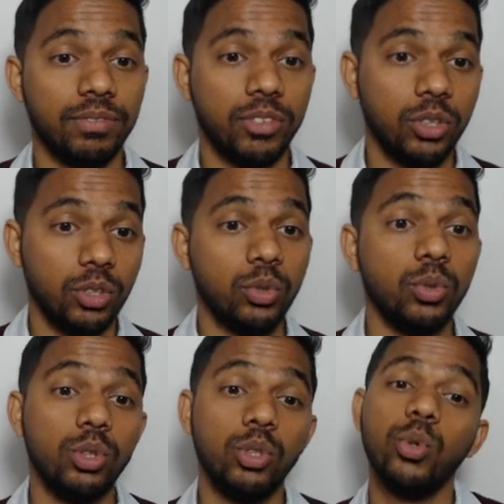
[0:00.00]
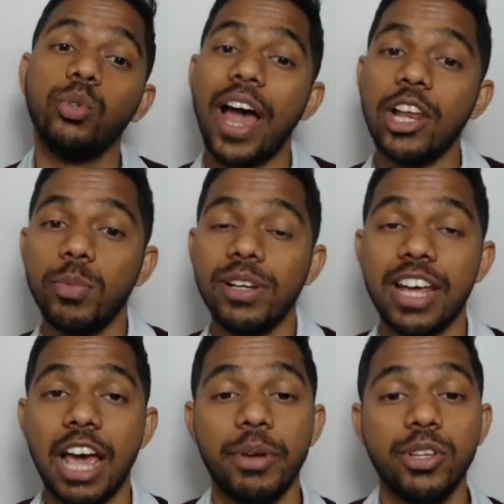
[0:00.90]
lose valuable
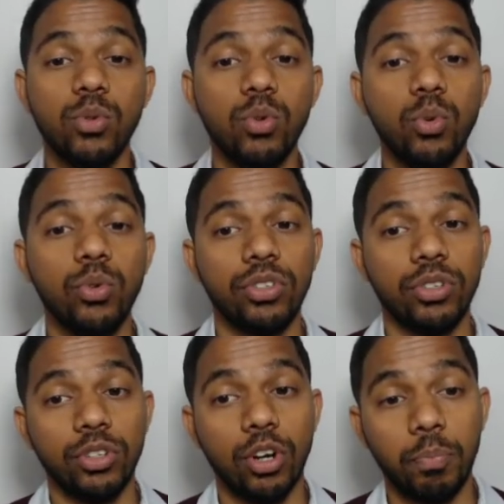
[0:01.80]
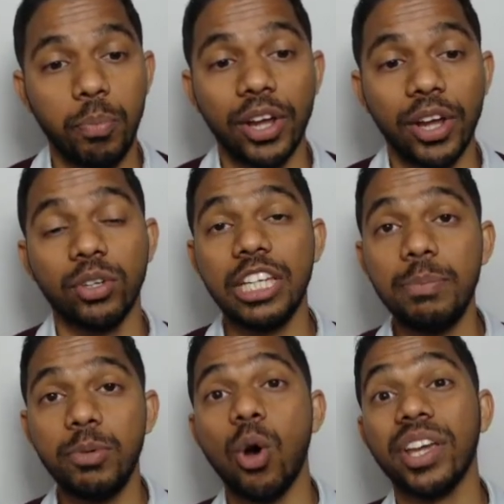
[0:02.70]
time and you lose your point. So
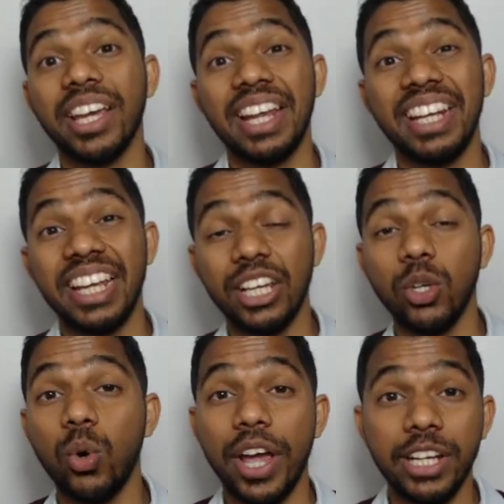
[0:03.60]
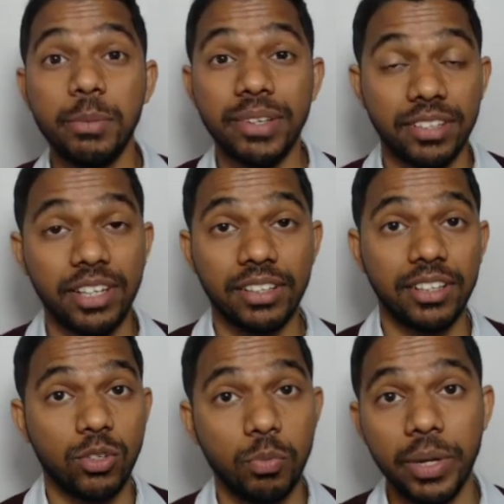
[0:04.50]
keep talking and ignore any mistakes
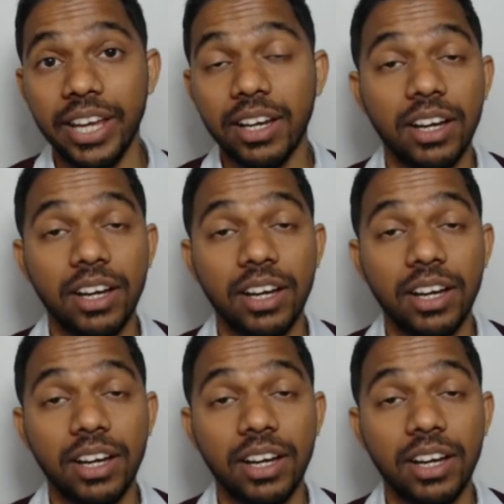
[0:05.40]
that you make.